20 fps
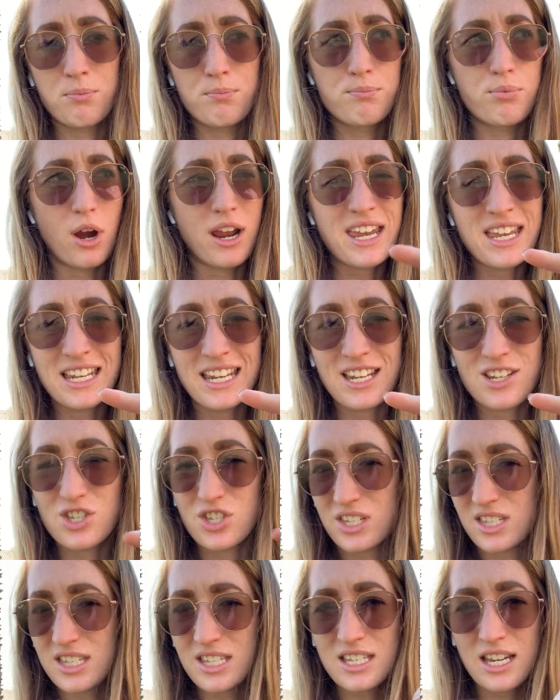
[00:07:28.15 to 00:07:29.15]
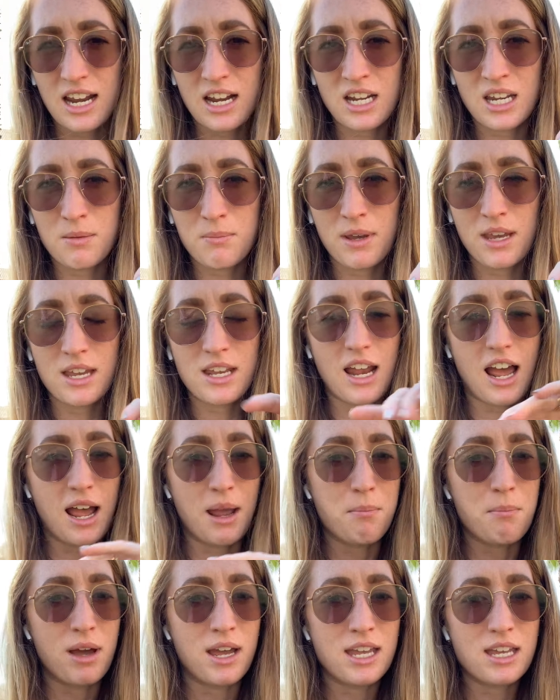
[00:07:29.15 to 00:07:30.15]
brighten it just a tiny bit. I
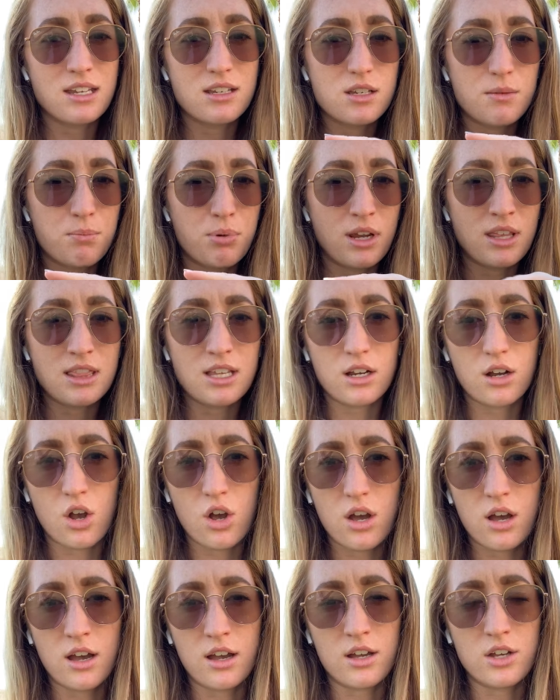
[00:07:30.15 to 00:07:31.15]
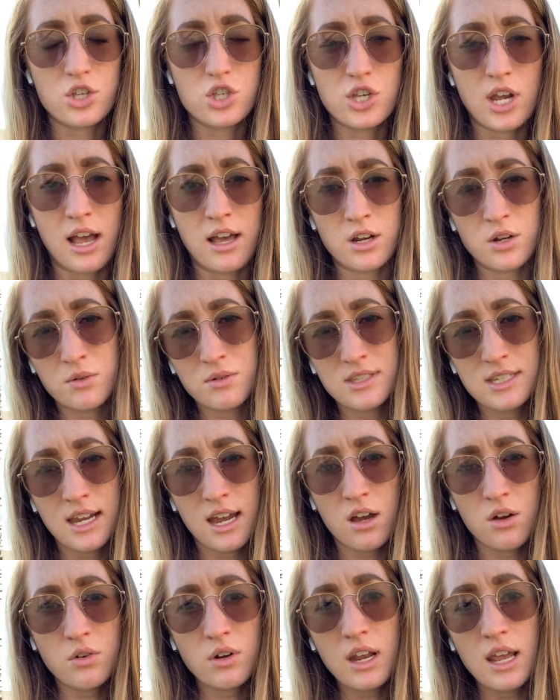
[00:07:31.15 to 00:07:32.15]
might bring the shadows
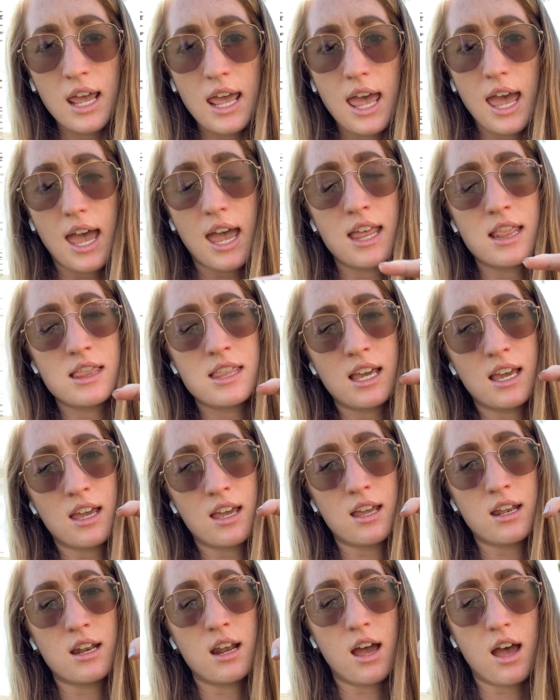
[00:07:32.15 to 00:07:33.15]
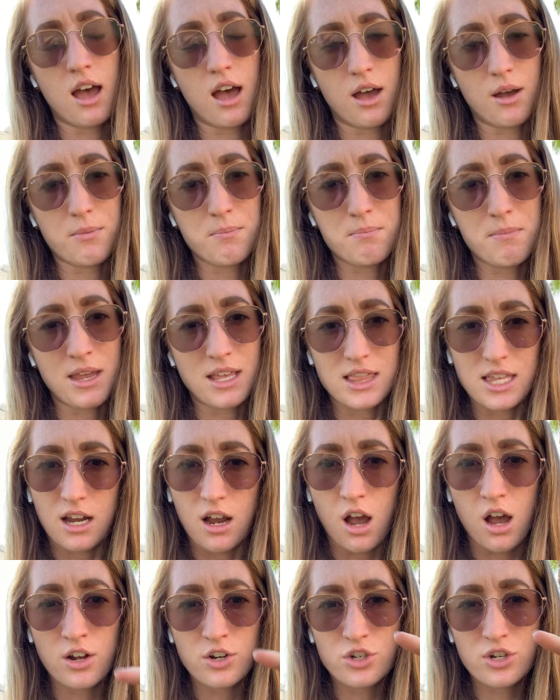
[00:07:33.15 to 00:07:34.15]
down and then make the
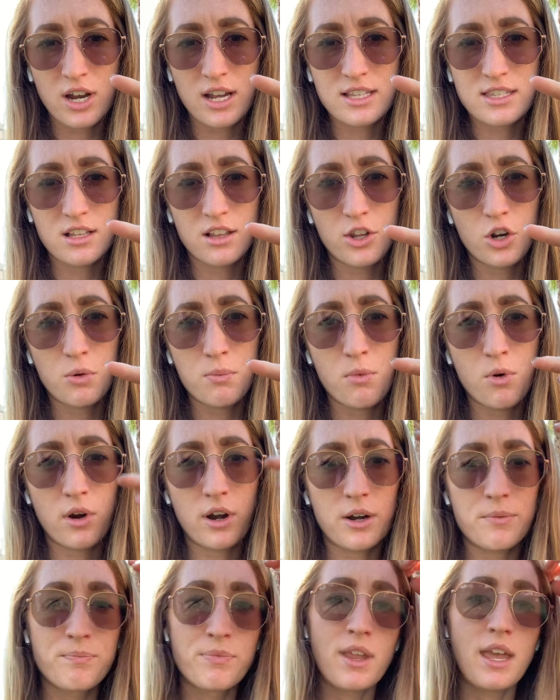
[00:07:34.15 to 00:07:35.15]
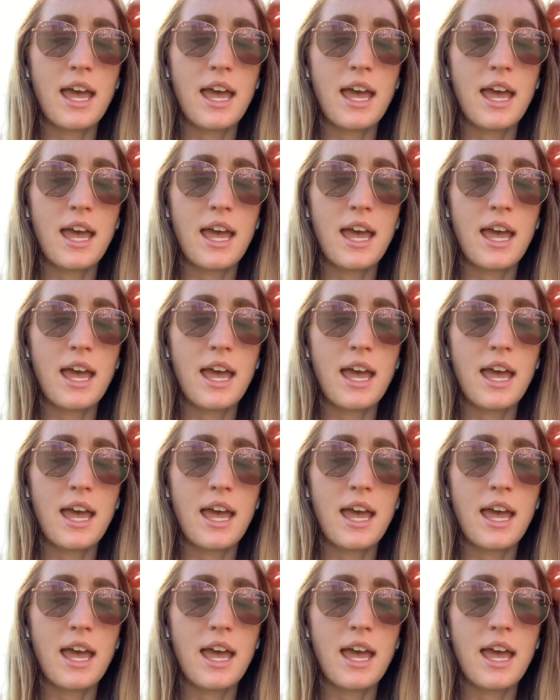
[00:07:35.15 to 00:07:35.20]
contrast a little more.